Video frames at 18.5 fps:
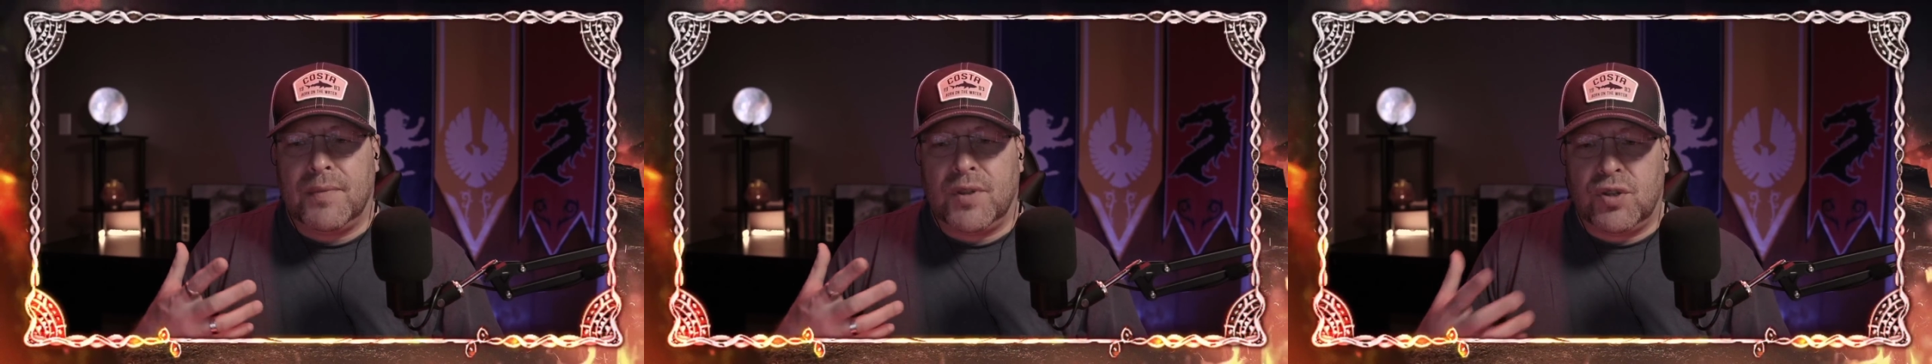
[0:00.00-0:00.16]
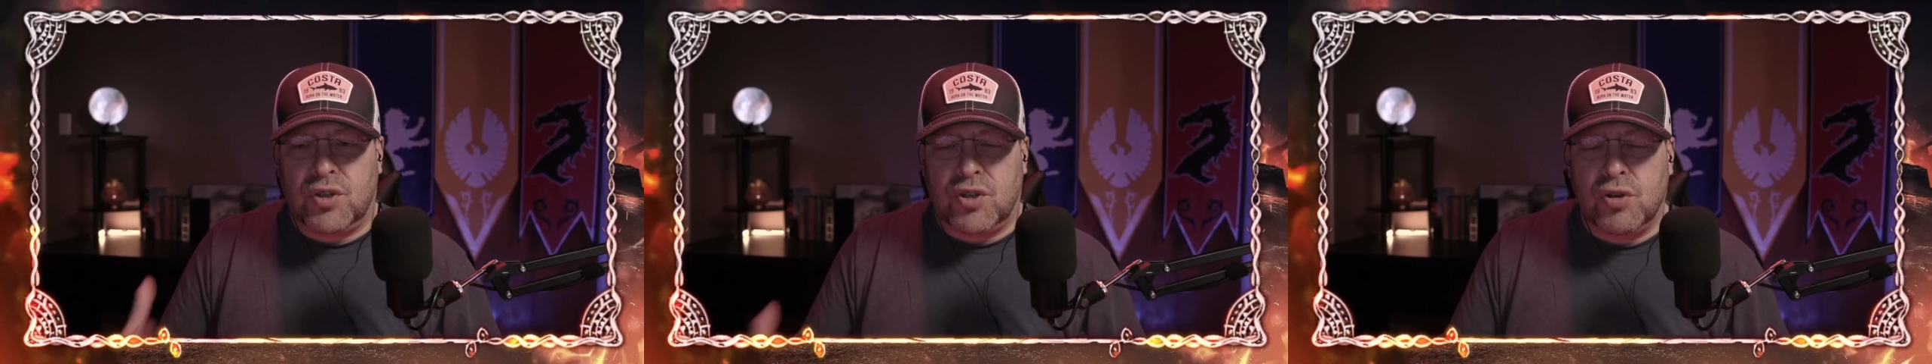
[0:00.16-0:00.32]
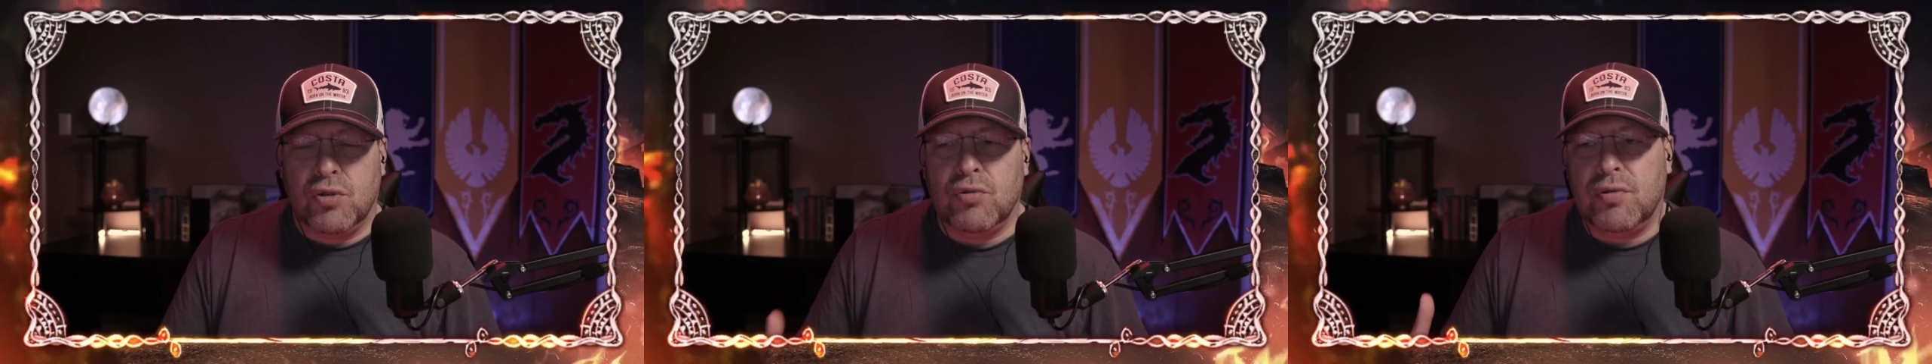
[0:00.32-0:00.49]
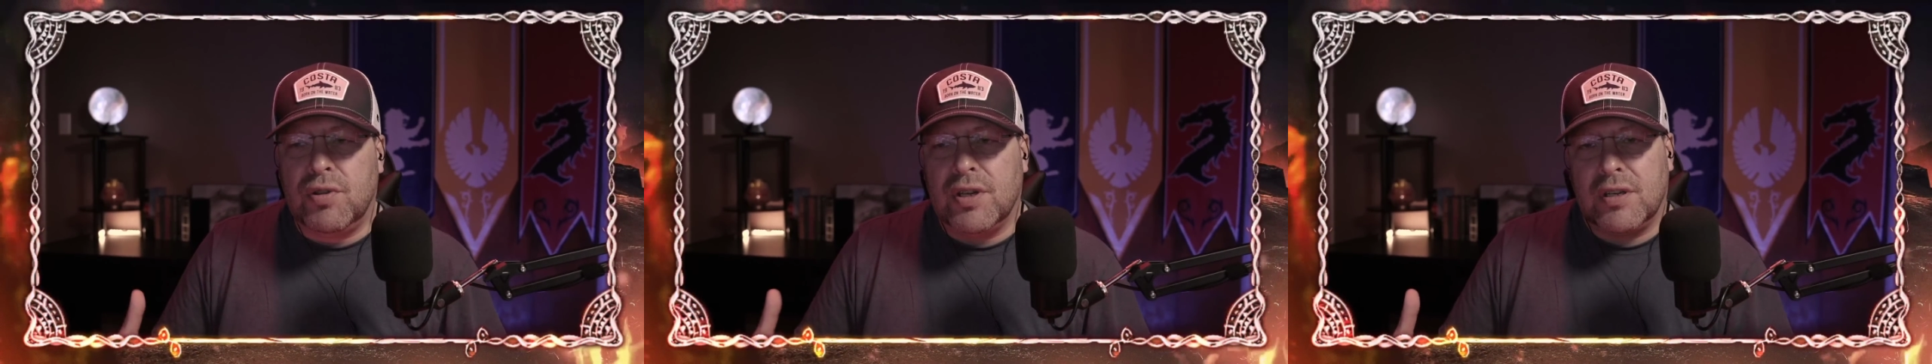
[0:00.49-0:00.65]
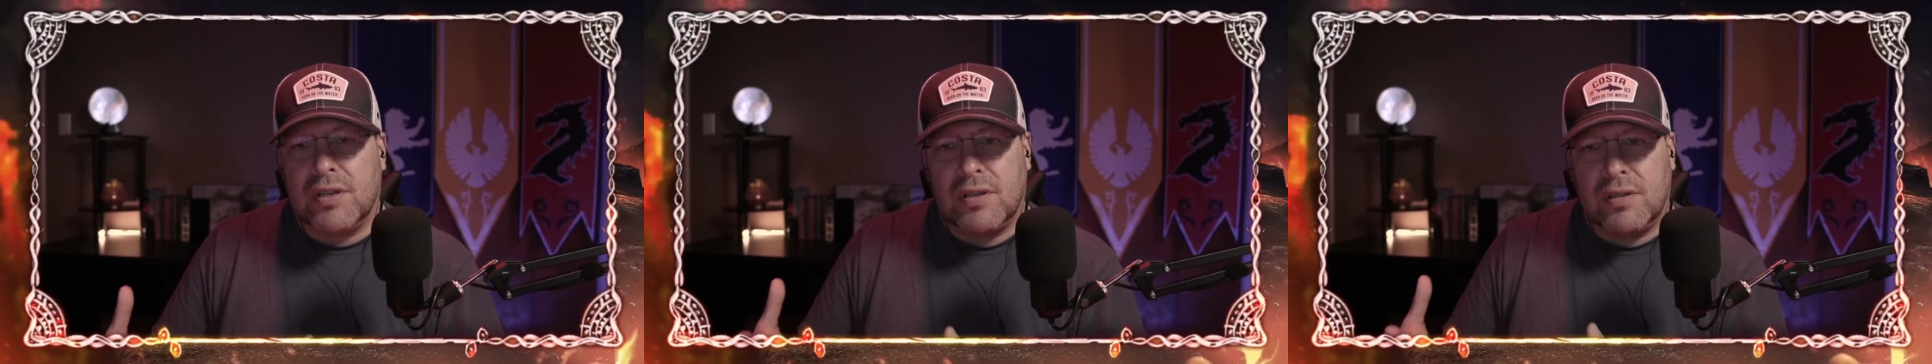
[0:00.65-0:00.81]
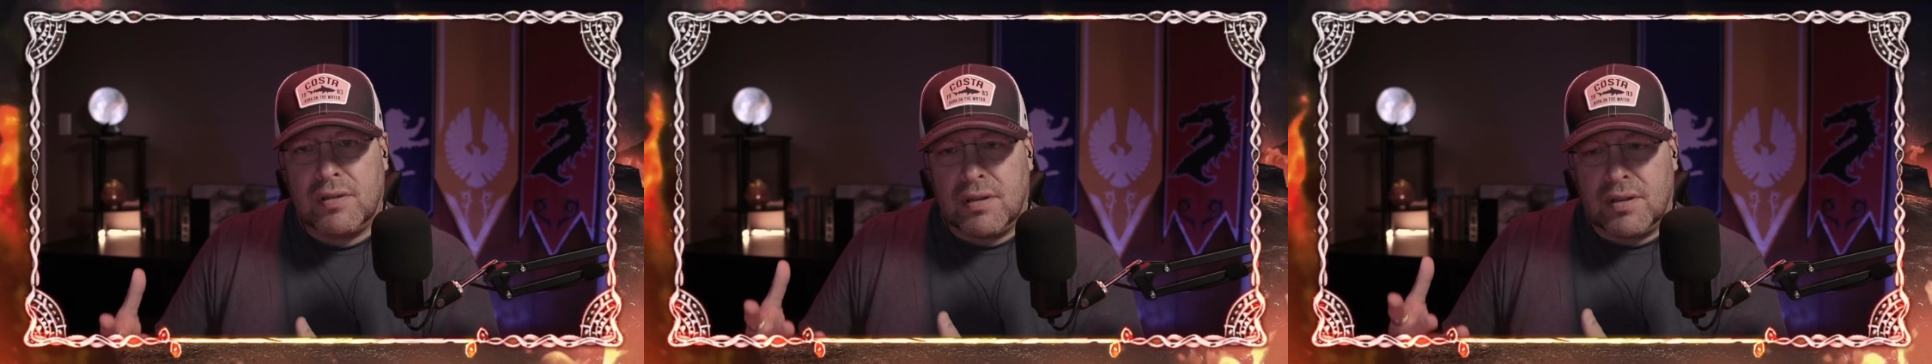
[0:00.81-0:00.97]
to
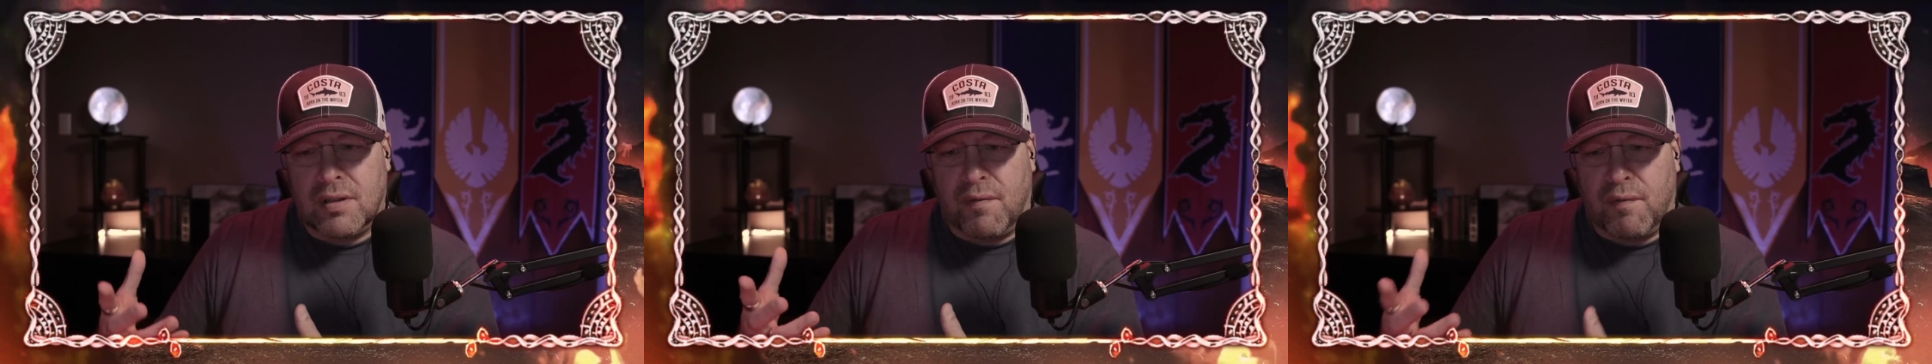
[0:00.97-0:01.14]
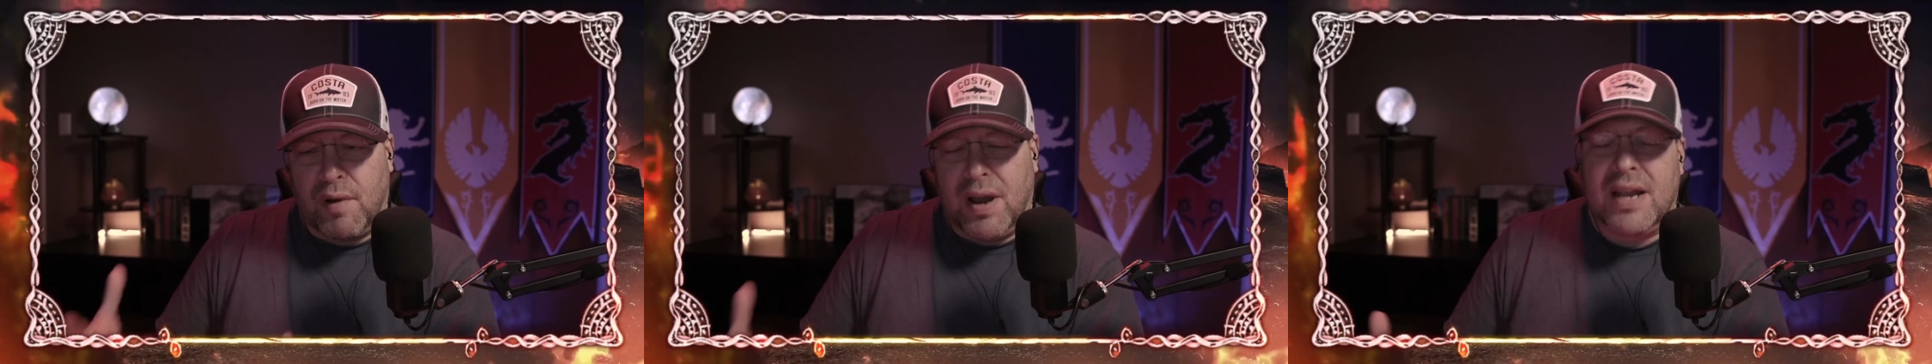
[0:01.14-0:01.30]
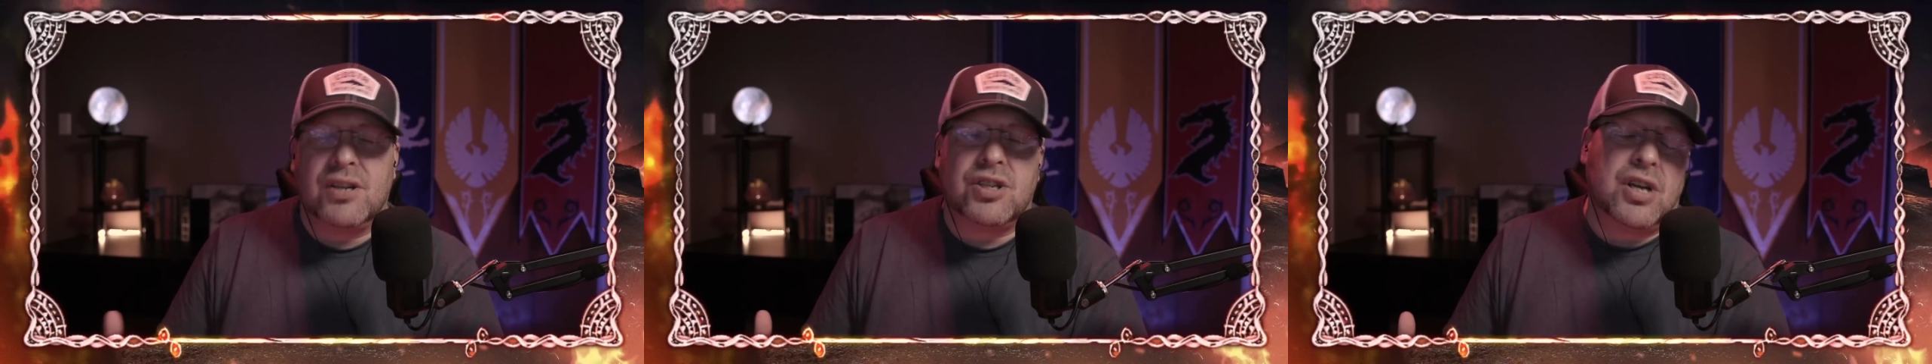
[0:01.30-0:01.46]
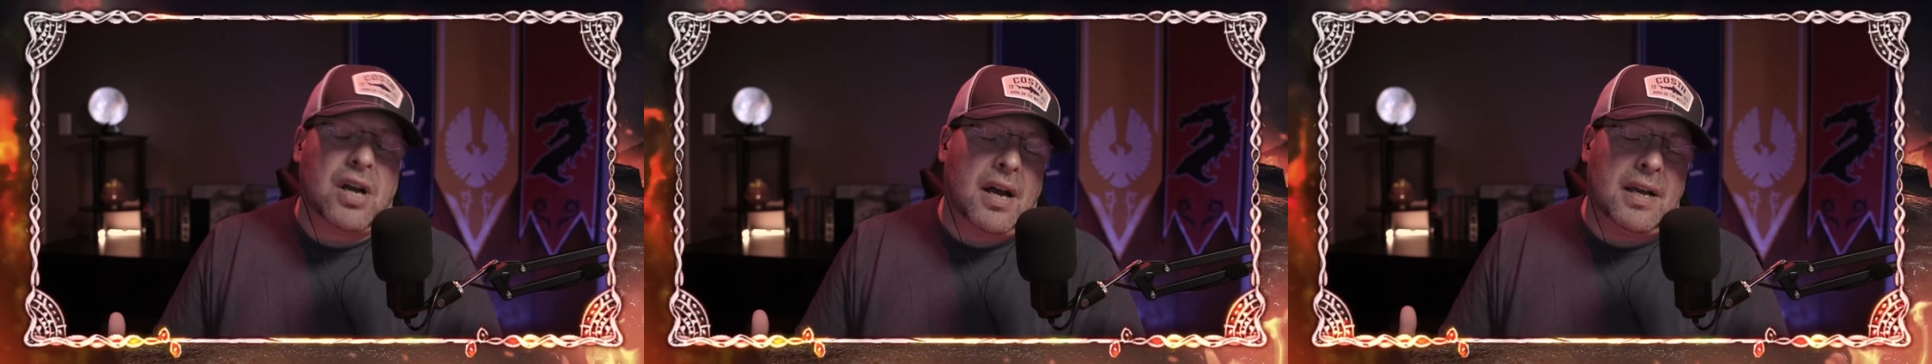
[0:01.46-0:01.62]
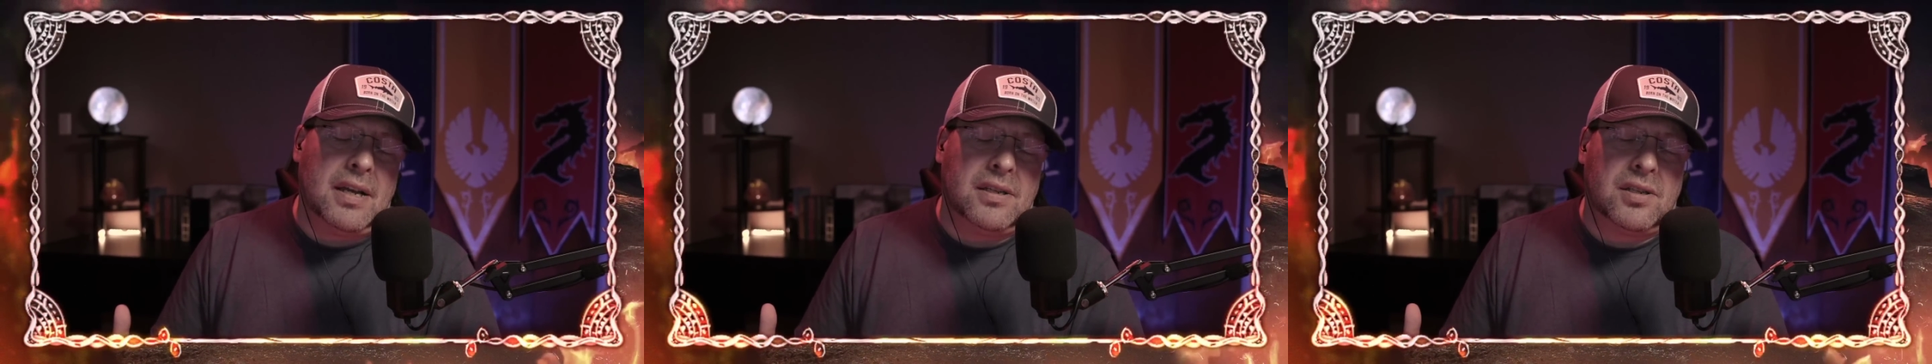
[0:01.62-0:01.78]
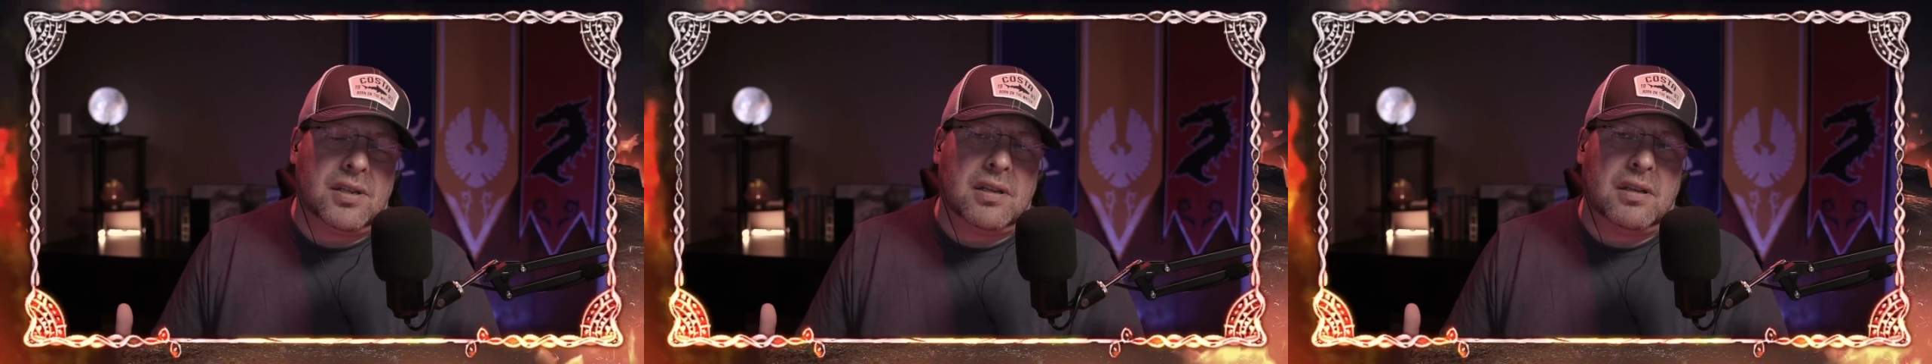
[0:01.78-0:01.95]
the
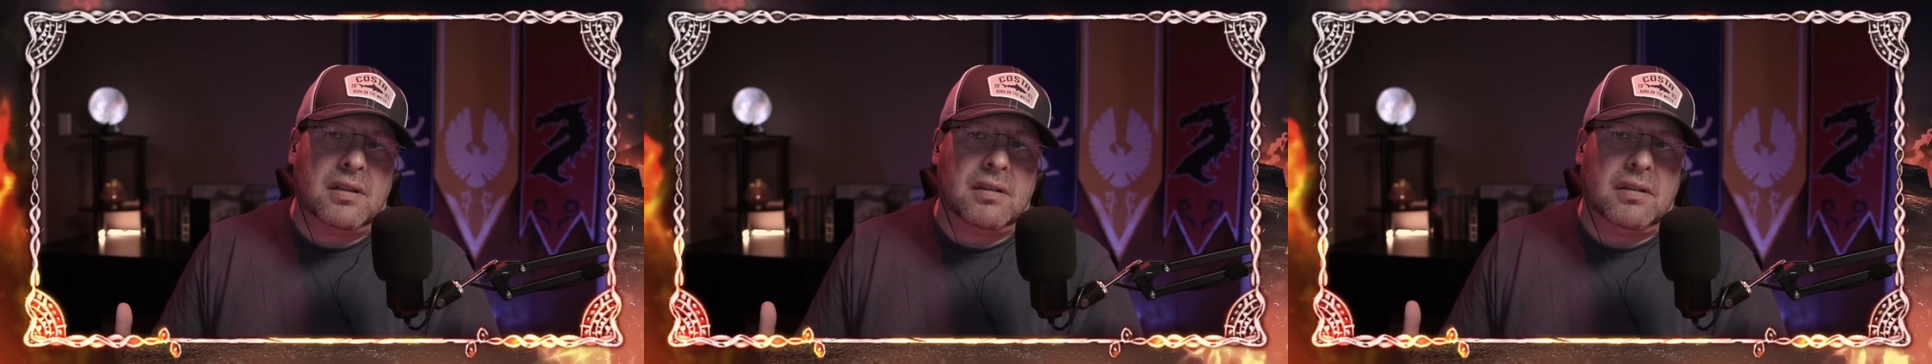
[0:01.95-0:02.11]
franchise